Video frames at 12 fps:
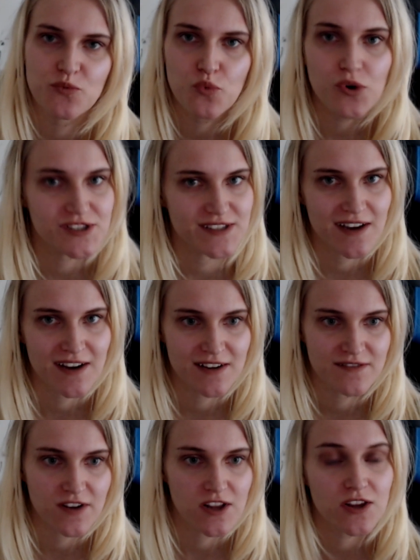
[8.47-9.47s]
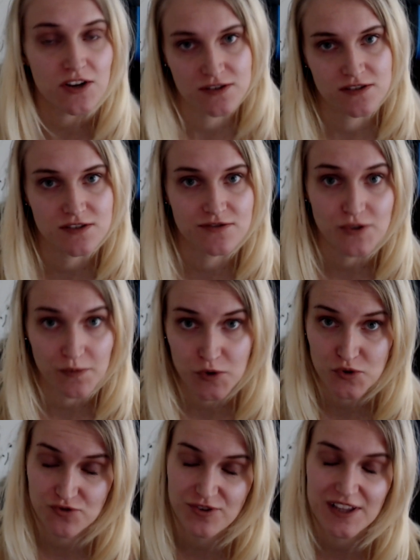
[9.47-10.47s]
what I've learned from
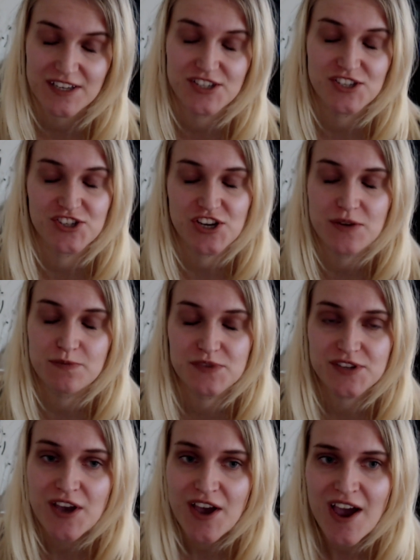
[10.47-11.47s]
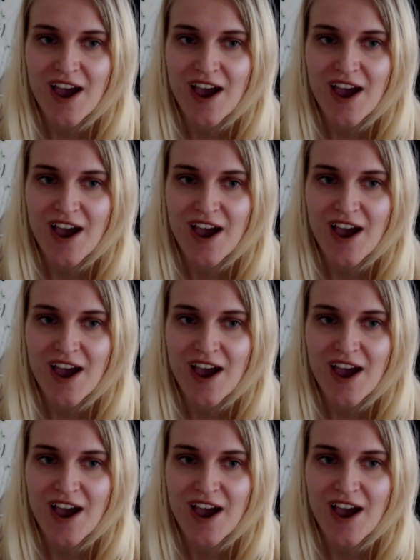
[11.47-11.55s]
those relationships.